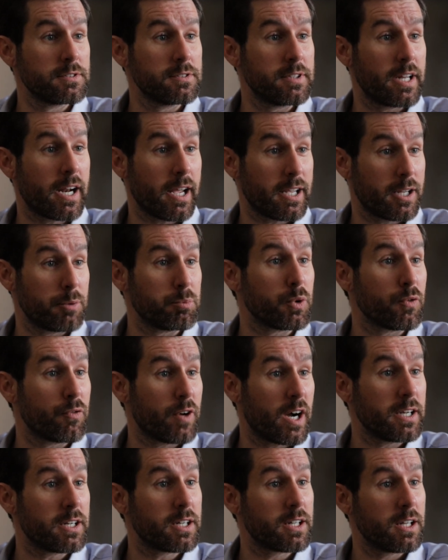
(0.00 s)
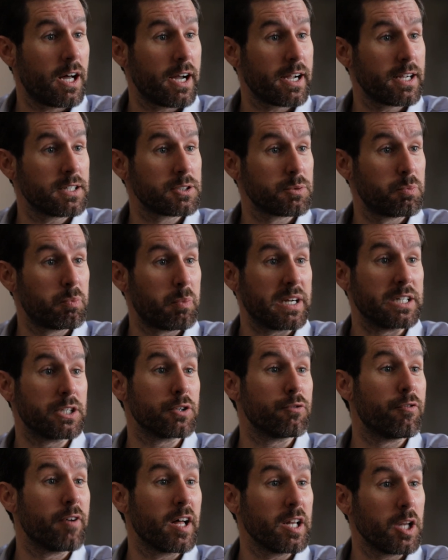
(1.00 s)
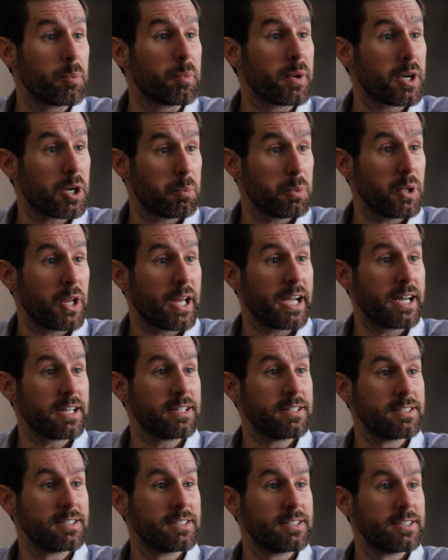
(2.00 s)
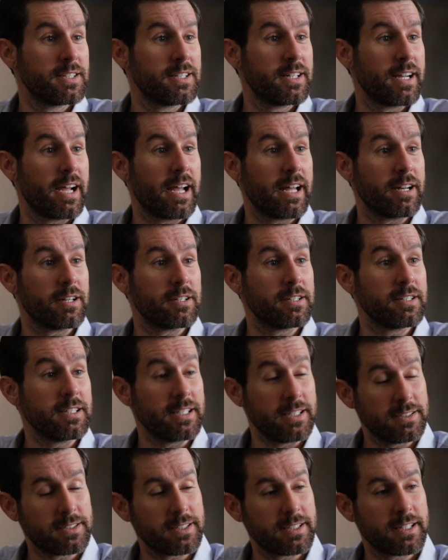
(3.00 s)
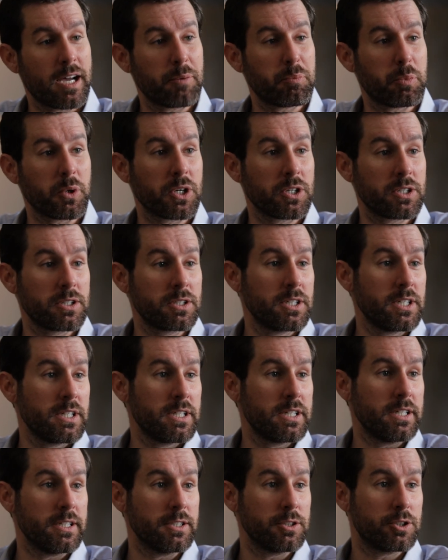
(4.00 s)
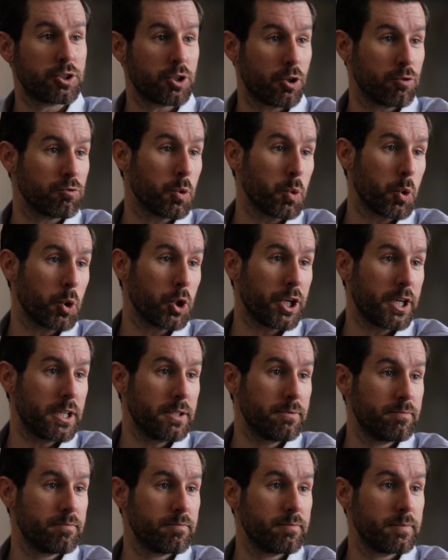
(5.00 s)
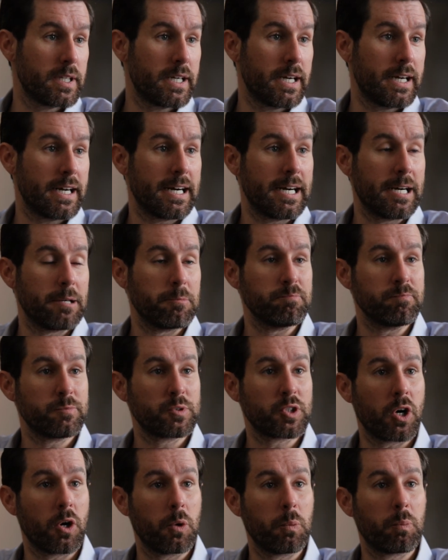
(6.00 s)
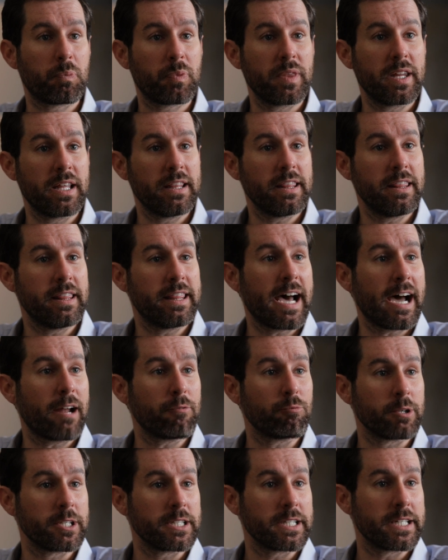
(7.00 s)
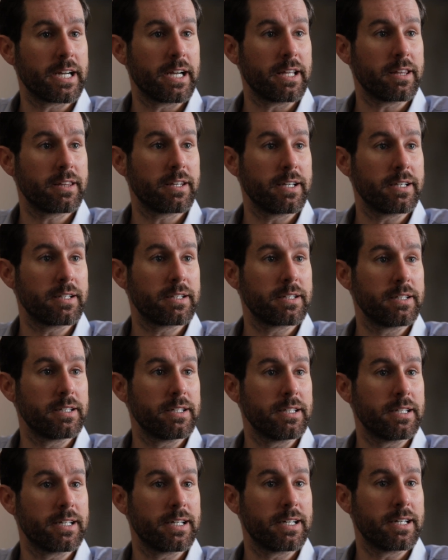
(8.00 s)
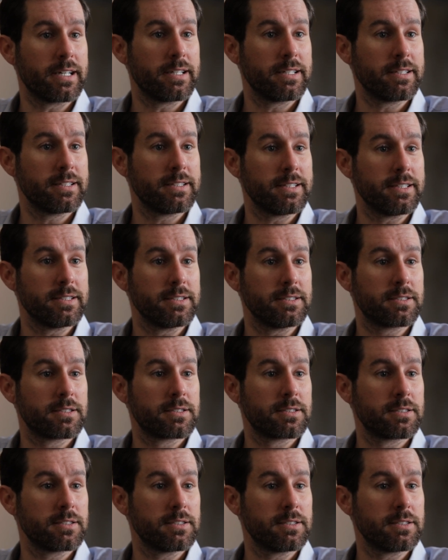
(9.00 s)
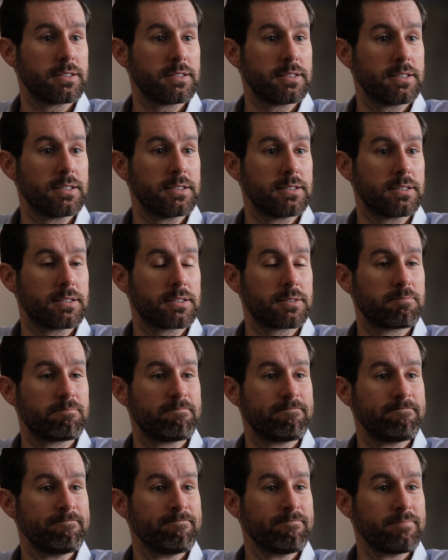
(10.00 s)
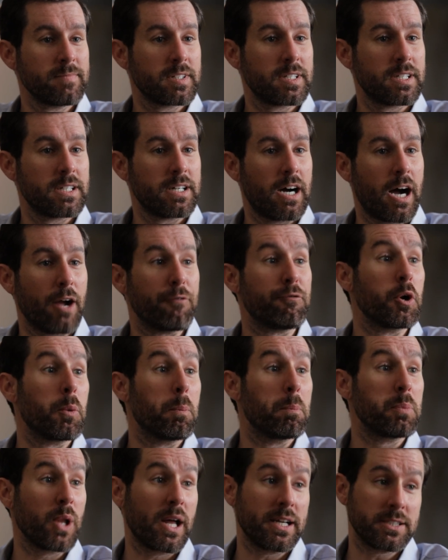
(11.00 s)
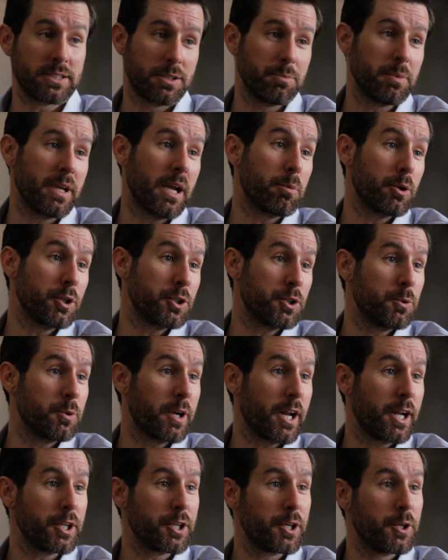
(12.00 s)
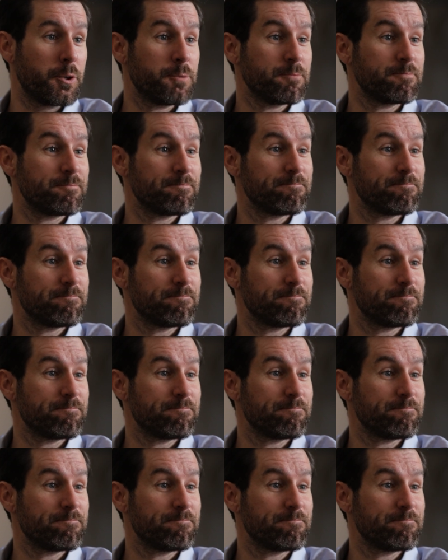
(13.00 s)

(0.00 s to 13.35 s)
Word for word: that I can provide to clients by developing a plan and easing that burden is so rewarding. Um, so that really, I think, uh, is is I feel blessed to be able to do what I do.